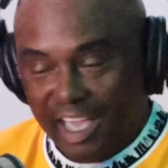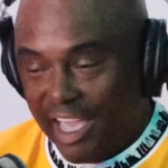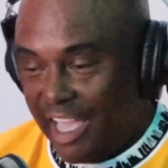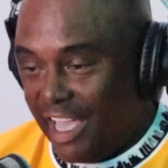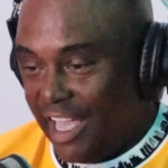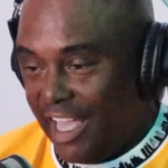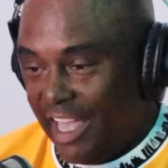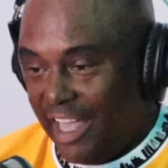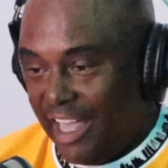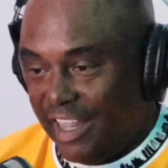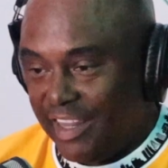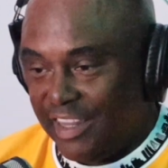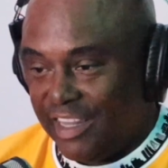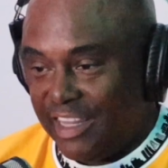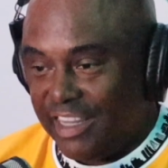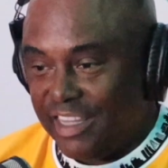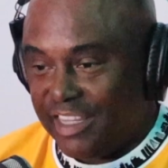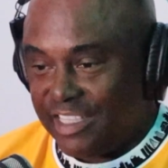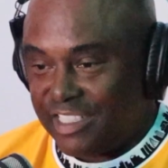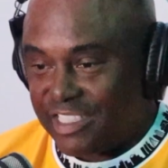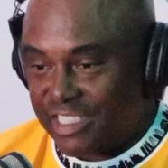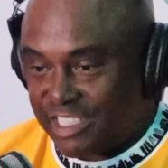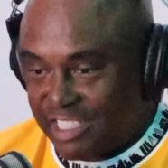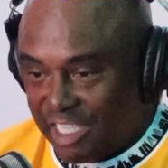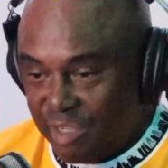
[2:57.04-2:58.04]
And
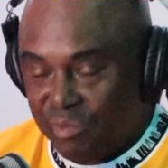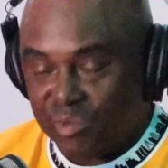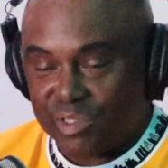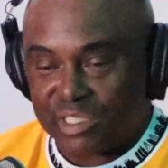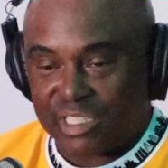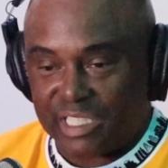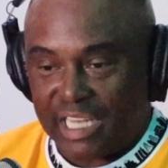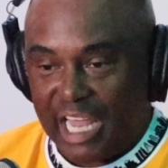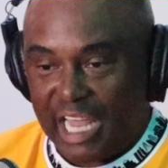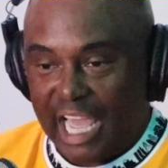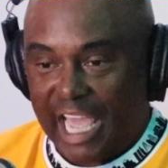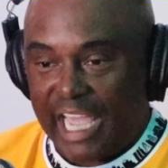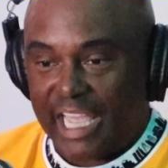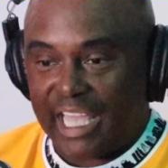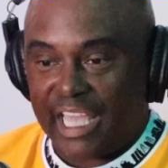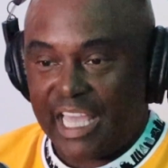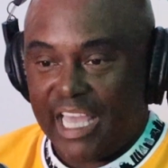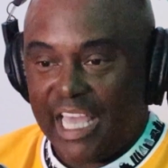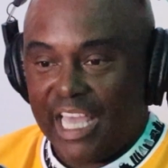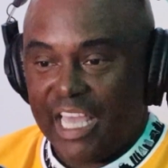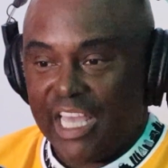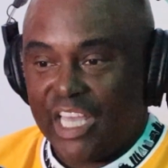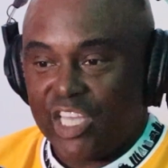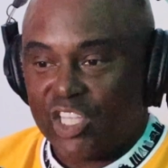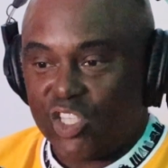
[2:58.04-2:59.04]
she was like,
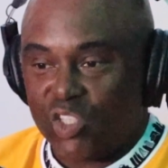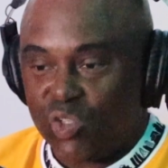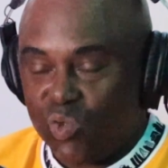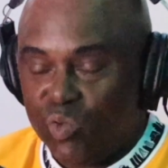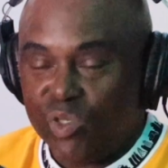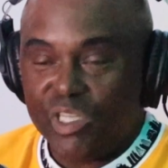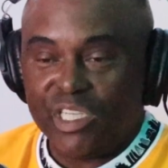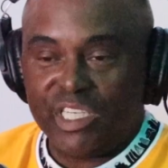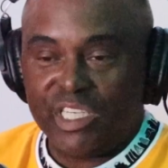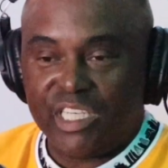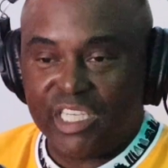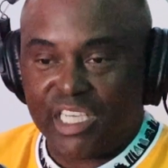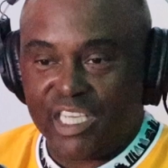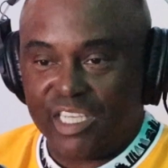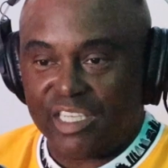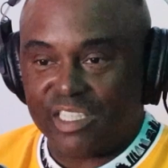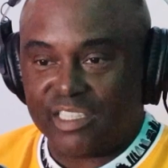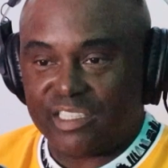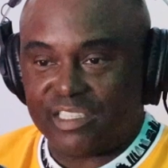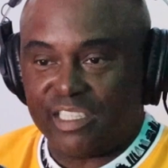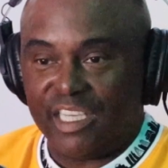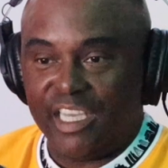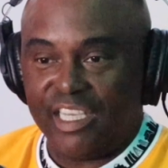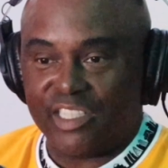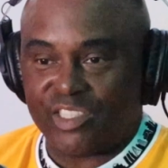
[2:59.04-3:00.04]
you need to get on
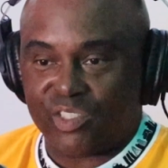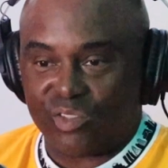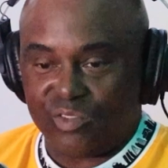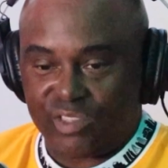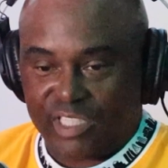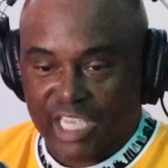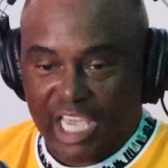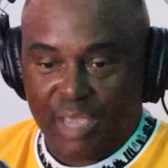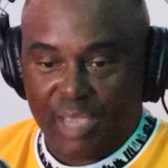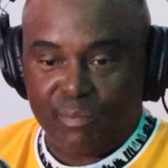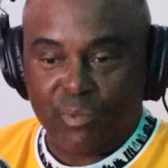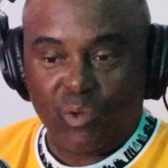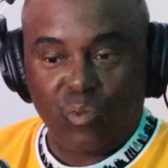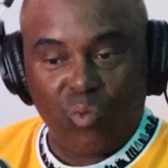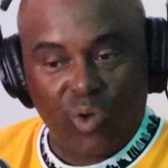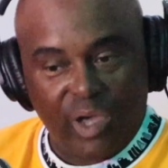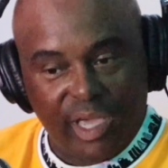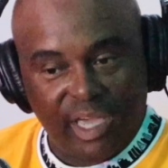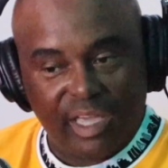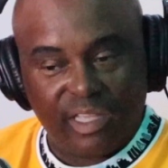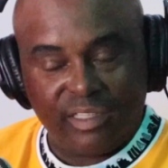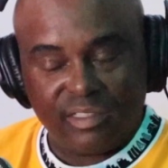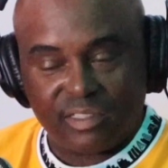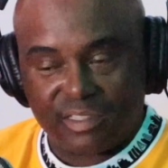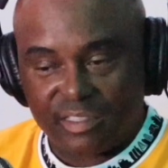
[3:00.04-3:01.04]
stage. So Damon
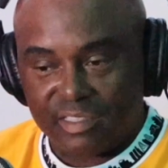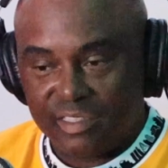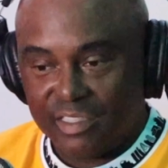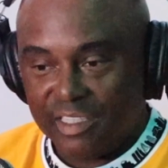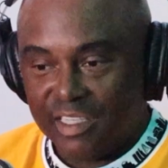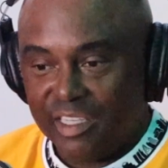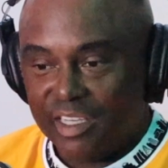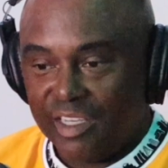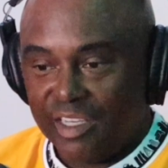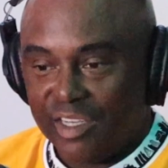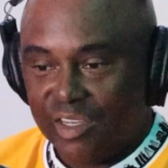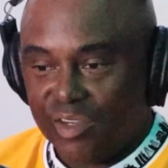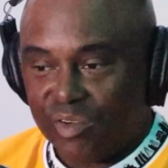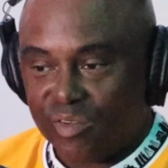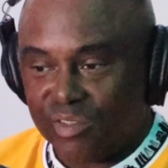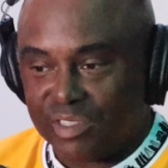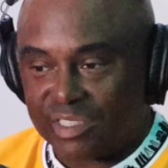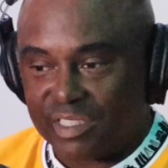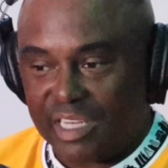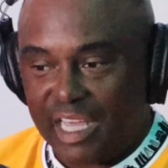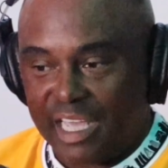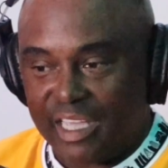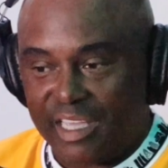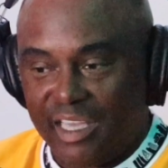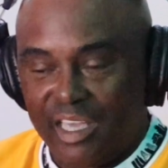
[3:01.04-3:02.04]
Wayans was
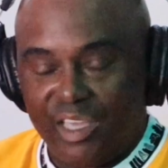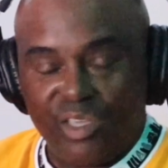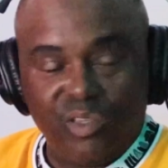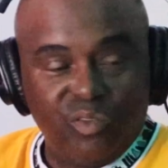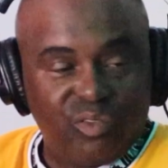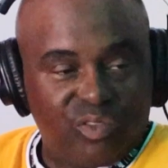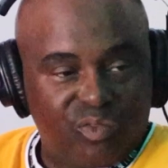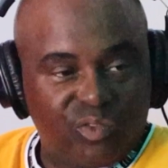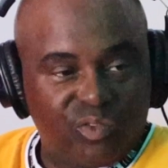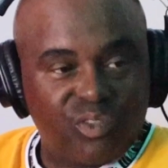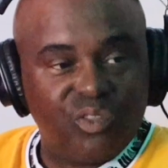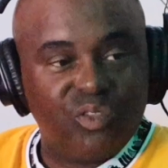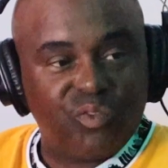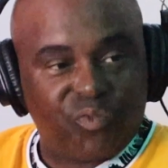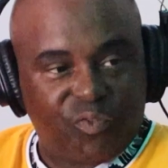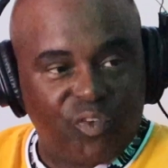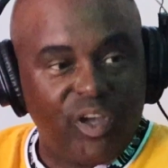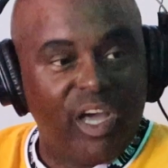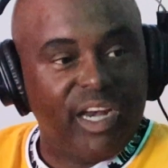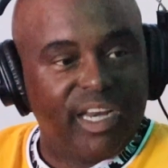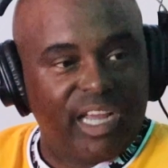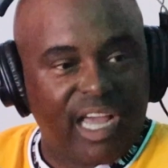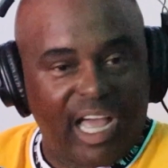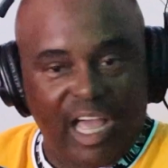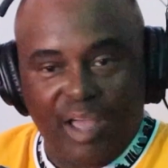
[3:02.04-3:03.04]
like, yeah, you
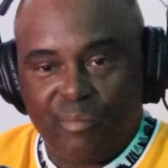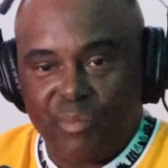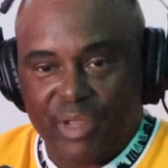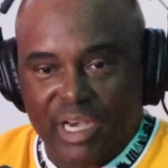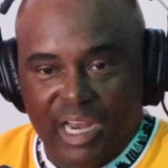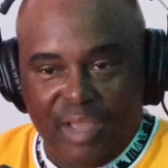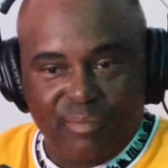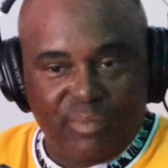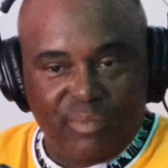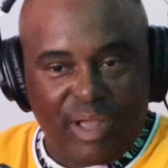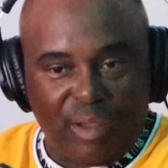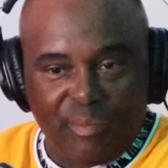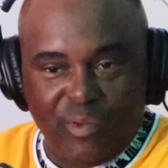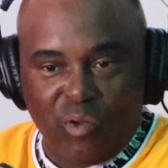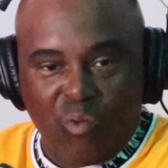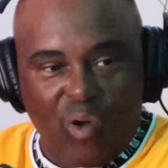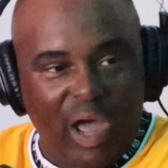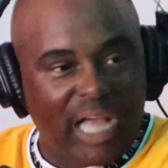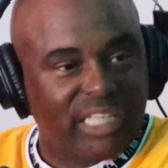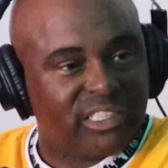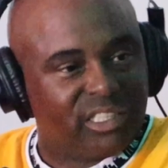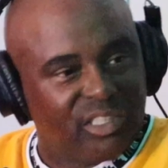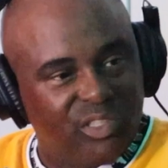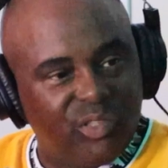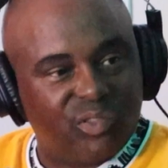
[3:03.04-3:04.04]
funny. I mean, I'll be
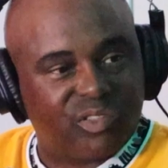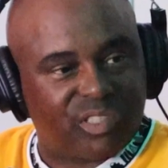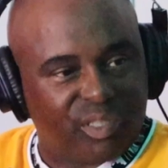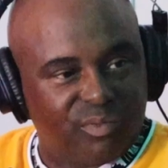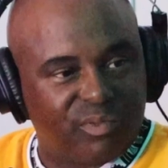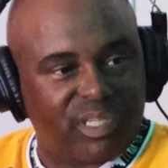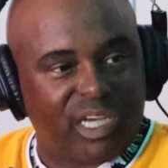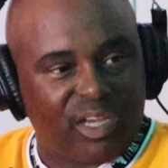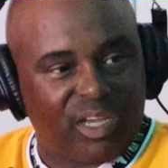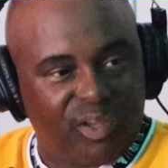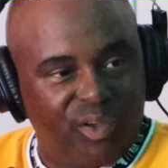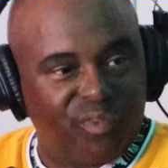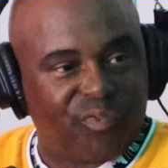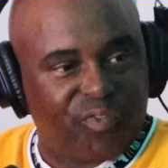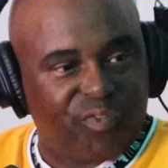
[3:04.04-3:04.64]
watching you sometimes. You're